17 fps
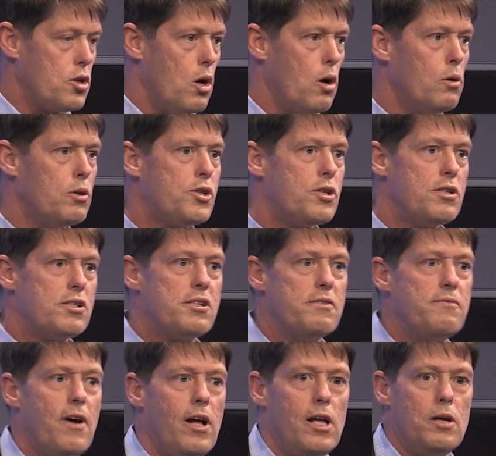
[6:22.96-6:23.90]
Oisin has
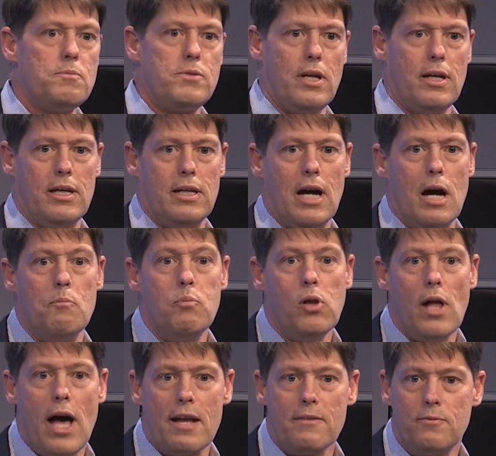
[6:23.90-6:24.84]
developed a
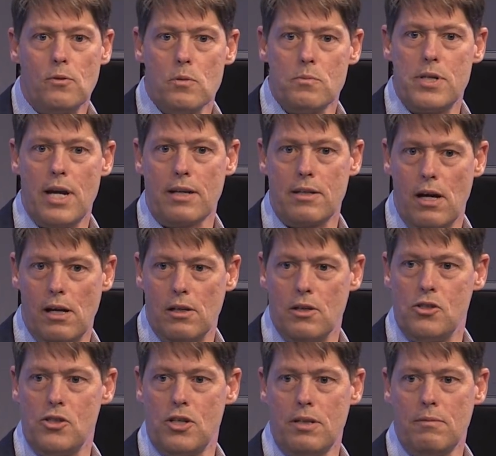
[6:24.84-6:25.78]
platform
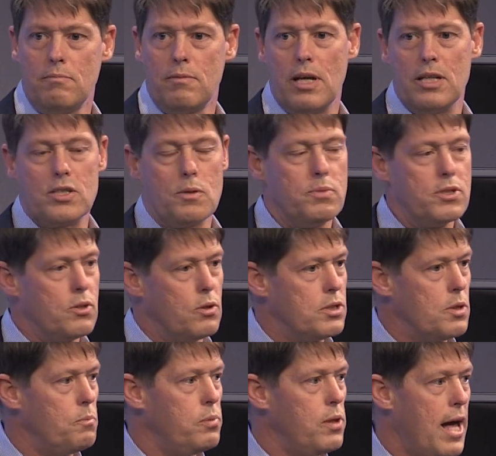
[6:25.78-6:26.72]
technology. It's
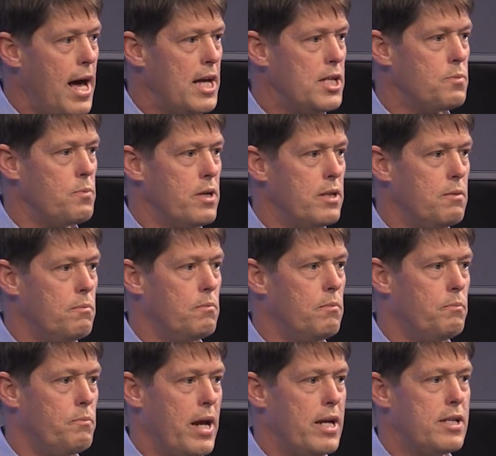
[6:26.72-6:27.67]
a
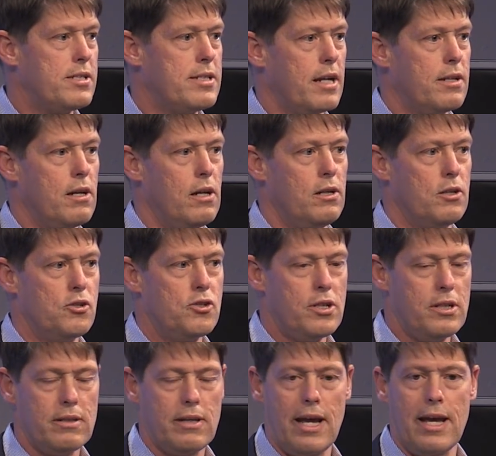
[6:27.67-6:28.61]
plasmid-based
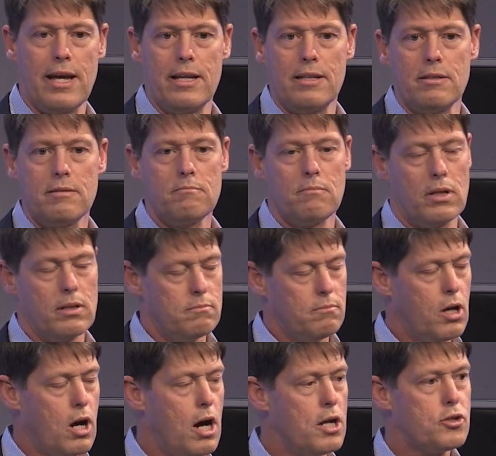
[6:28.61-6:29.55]
technology, and
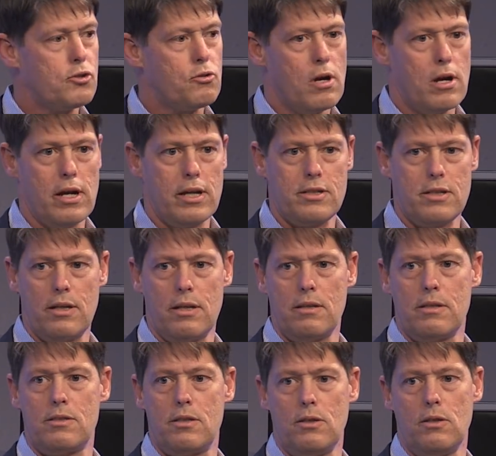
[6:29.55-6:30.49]
contrary
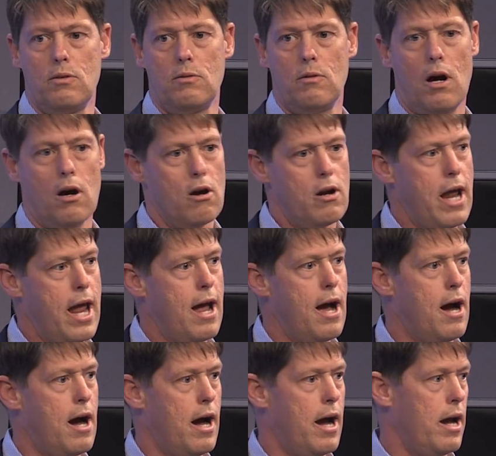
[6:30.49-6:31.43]
to
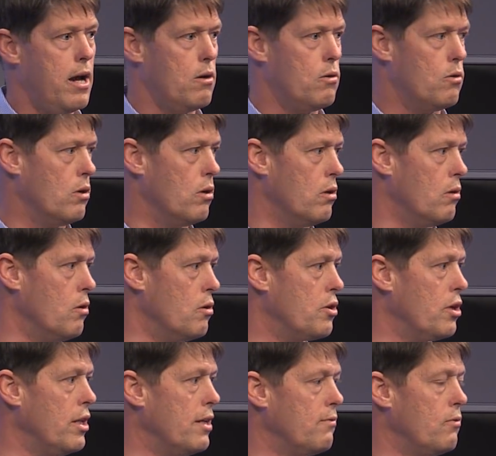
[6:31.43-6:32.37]
RNAi or
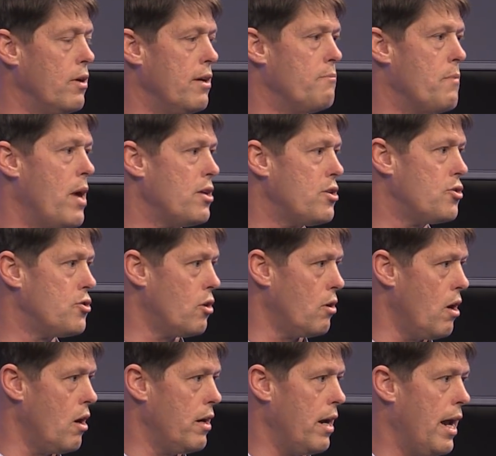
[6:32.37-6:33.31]
delivery of messenger
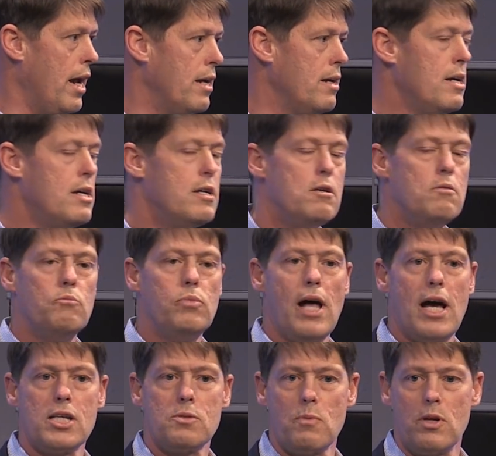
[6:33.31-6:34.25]
RNA,
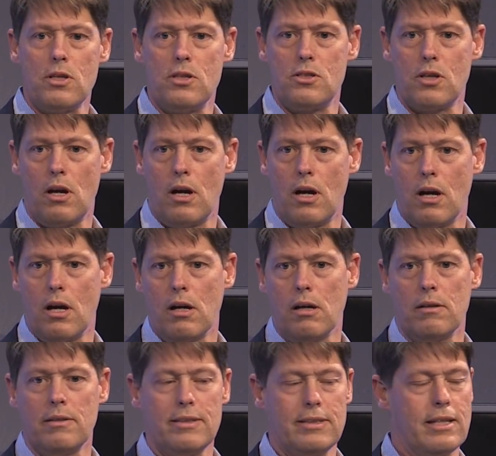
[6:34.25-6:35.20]
plasmids are,